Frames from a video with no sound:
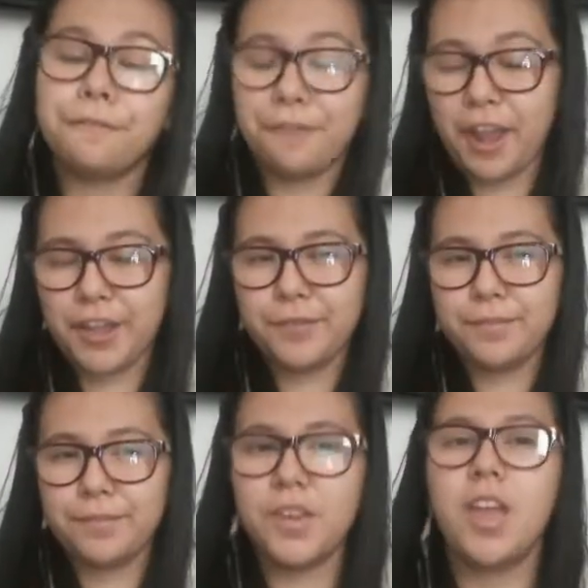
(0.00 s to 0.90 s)
5.
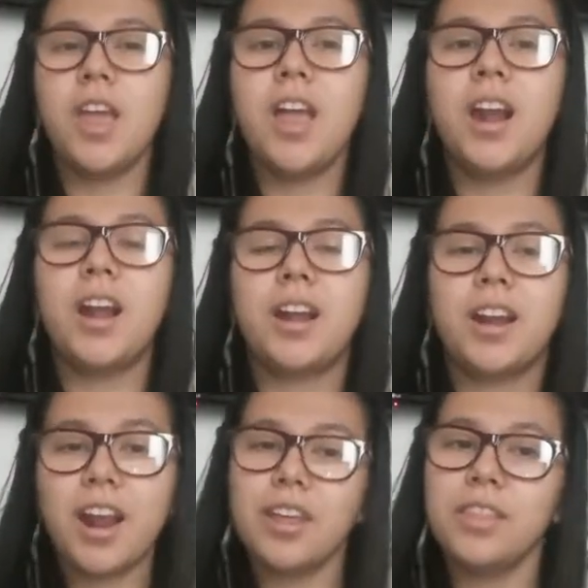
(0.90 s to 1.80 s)

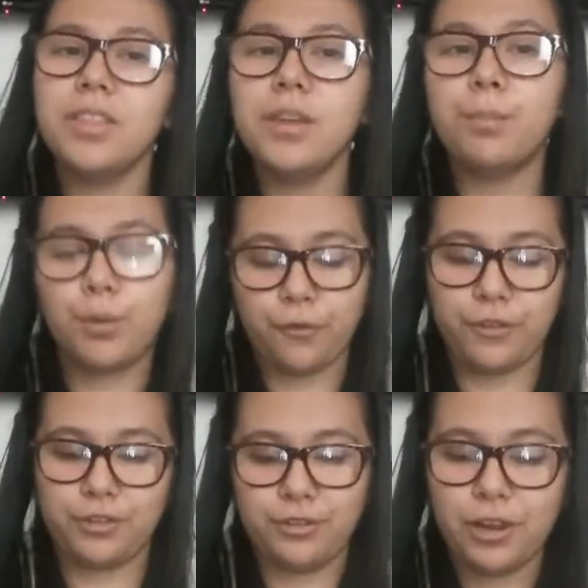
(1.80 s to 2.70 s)
Regarding the
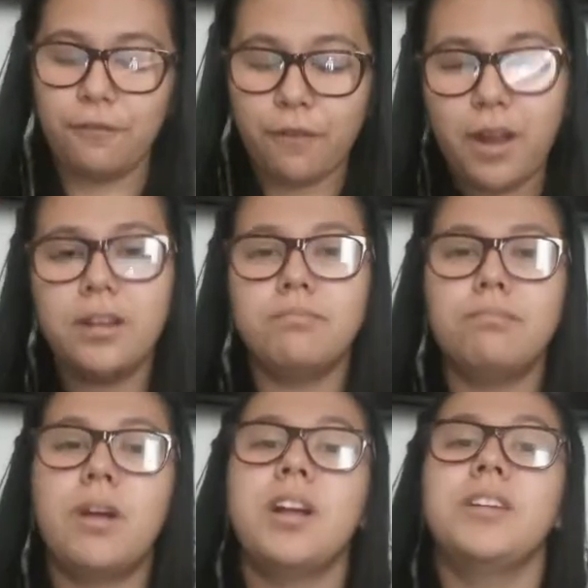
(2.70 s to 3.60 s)
professional five,
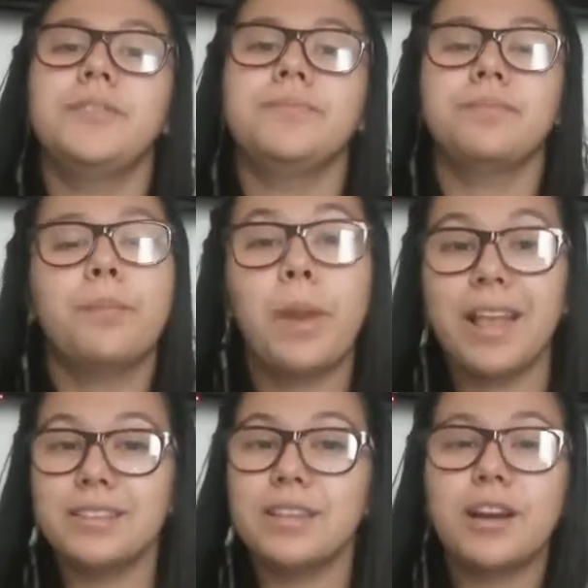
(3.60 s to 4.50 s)
my
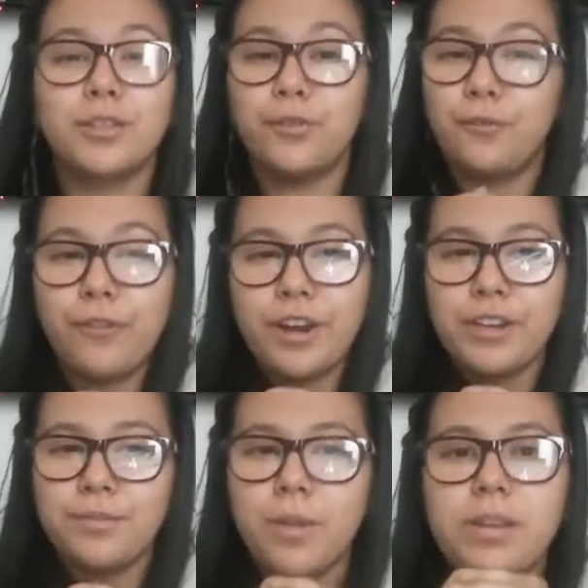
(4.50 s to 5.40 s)
plans are to
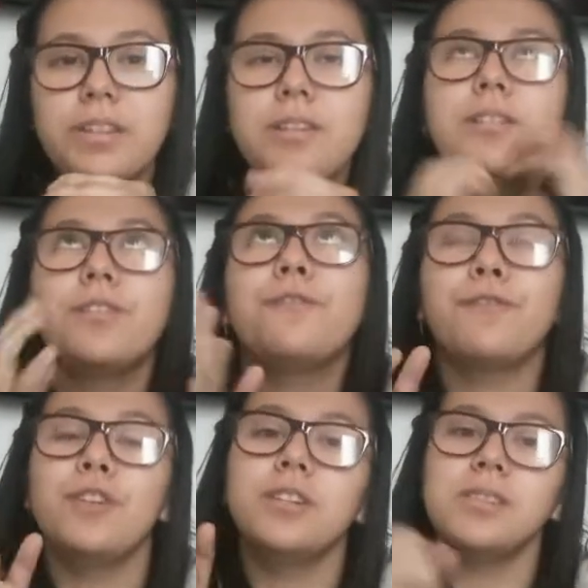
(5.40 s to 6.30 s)
finish my degree
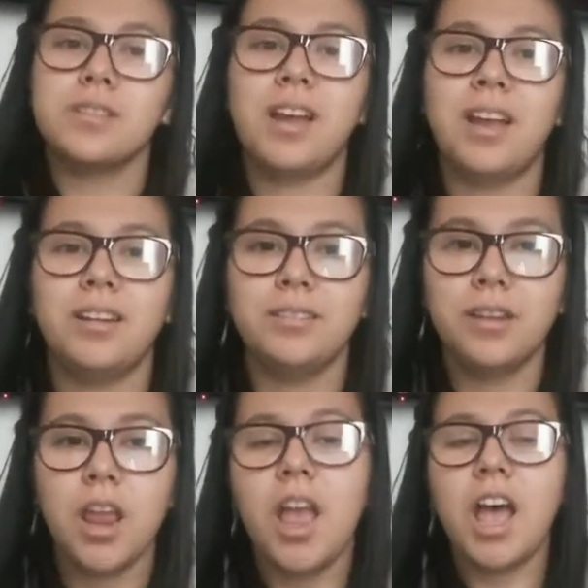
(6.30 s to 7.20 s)
first and
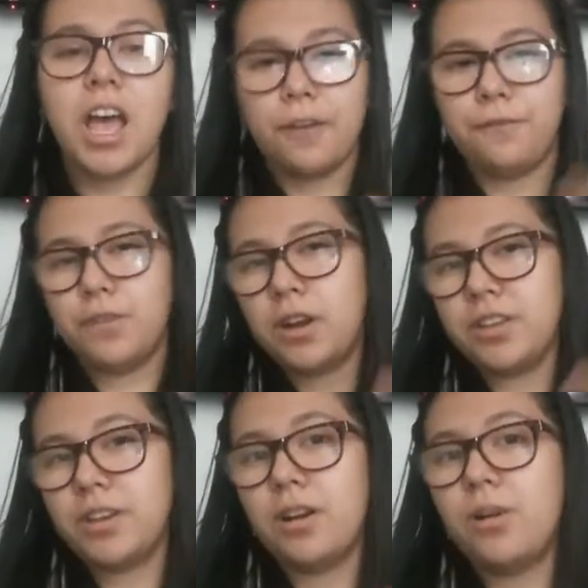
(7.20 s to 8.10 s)
after a
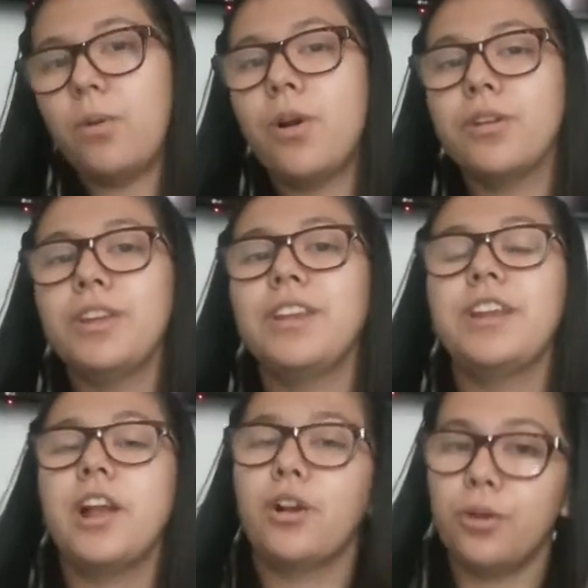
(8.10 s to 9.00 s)
year working
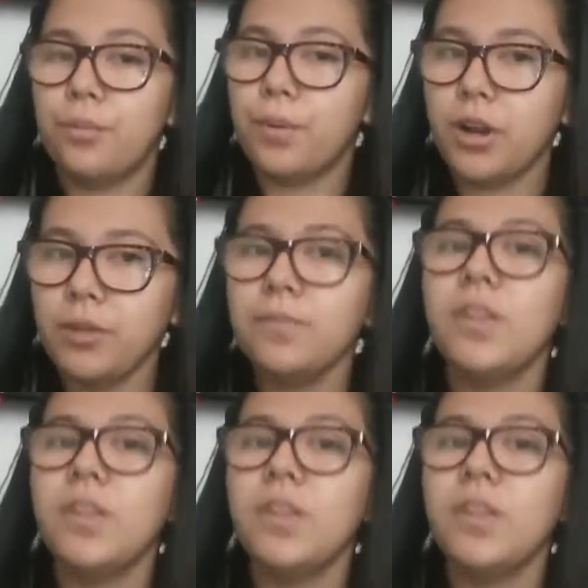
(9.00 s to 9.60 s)
in a company,